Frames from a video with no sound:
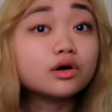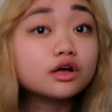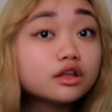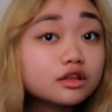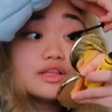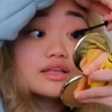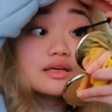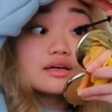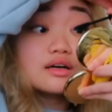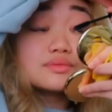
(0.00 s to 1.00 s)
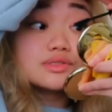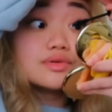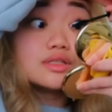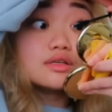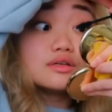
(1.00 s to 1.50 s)
I feel like that comes
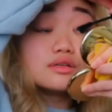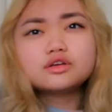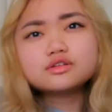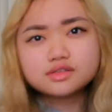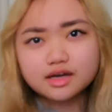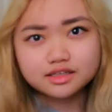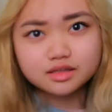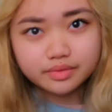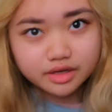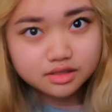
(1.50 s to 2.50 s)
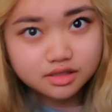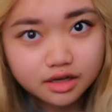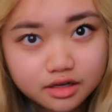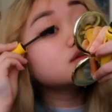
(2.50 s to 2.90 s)
with the good side and the bad side.